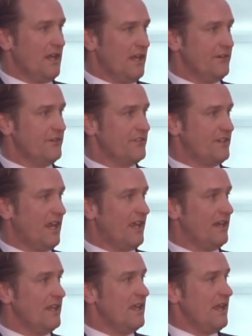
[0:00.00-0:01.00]

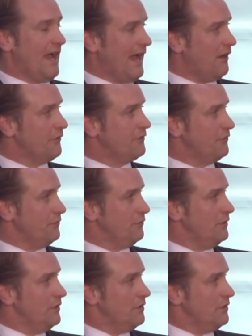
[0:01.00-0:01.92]
understand how to